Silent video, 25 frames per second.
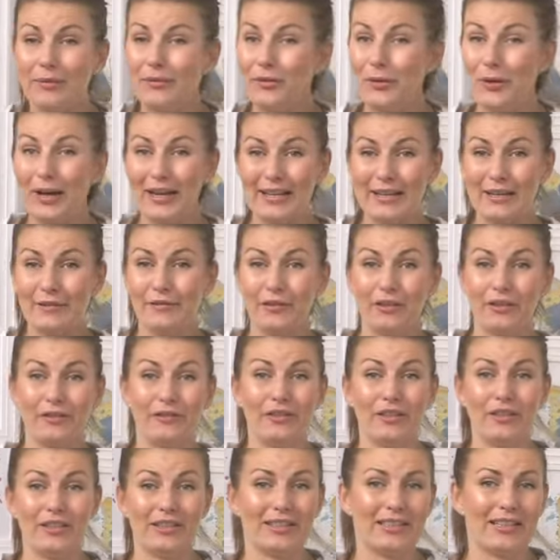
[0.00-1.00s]
if you are here for the
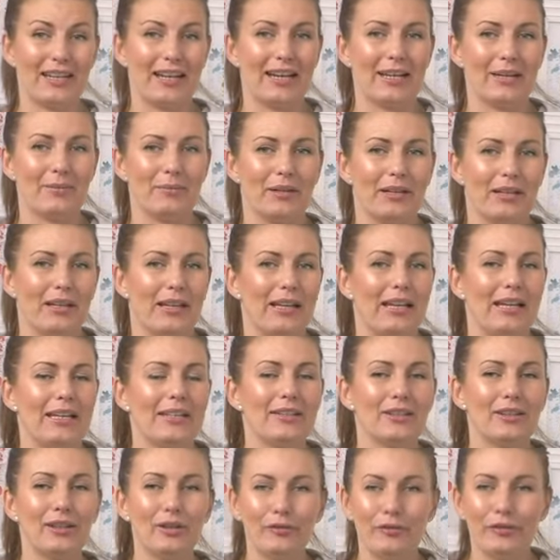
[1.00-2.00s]
first time,
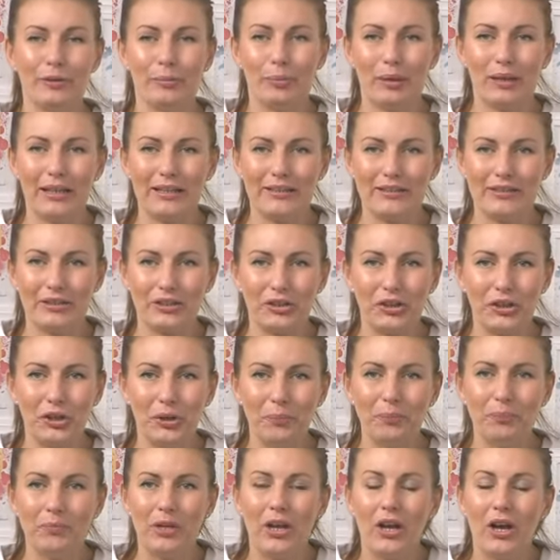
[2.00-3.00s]
it's a lovely place to
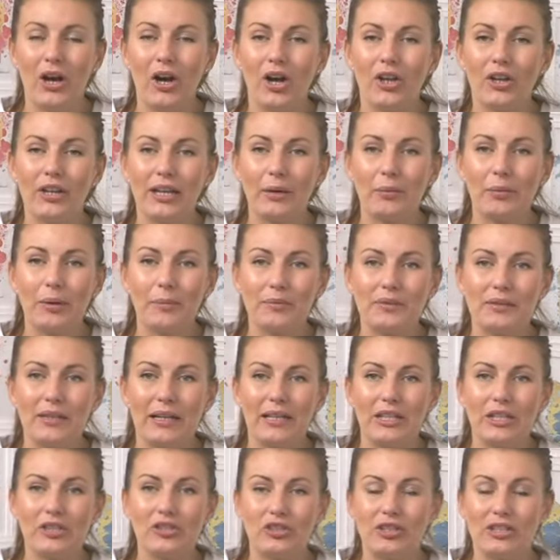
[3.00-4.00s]
come. On our
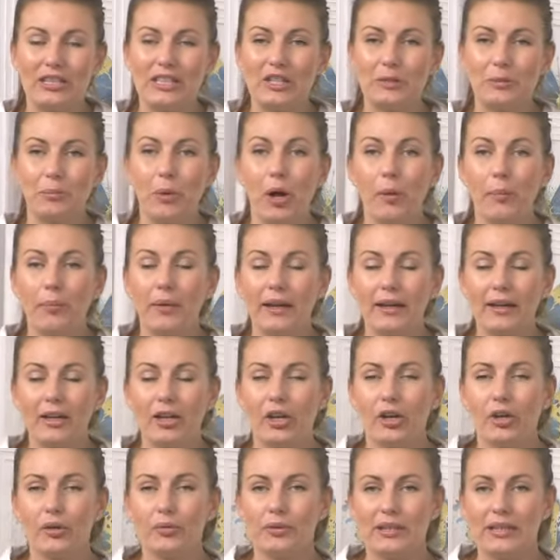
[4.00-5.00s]
website, you just need to pop that
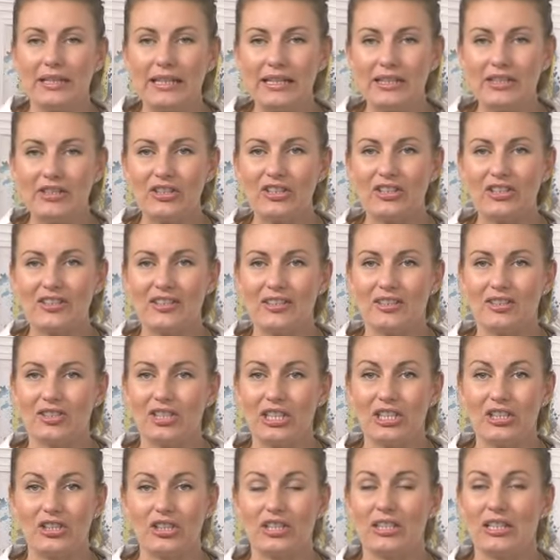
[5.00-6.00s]
code into the
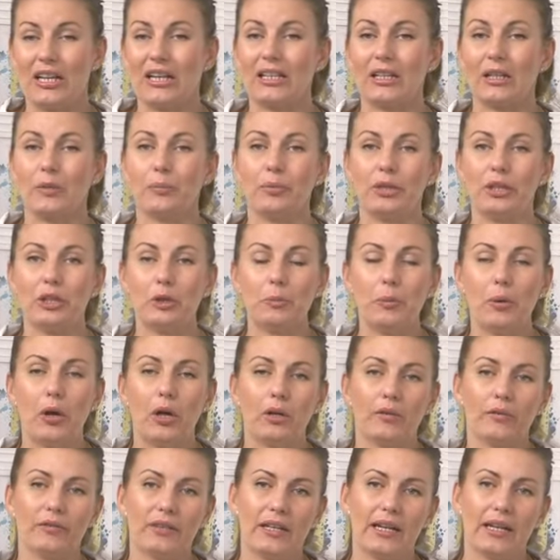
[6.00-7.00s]
search engine and it'll bring up
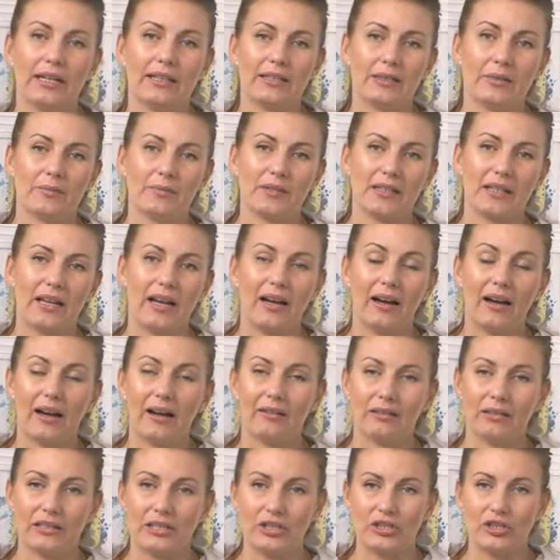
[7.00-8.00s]
all of the items that
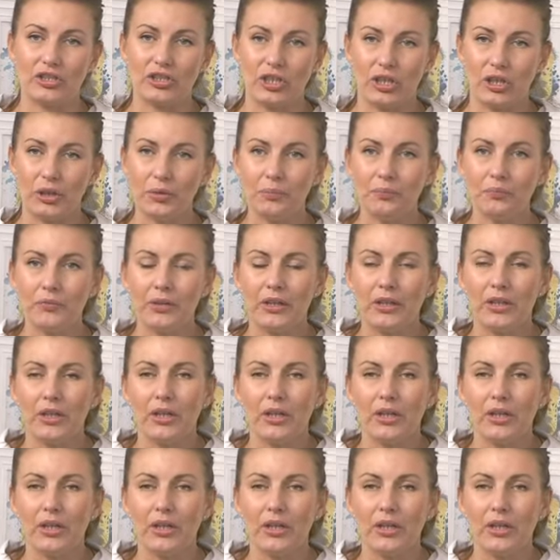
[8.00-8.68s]
are in show.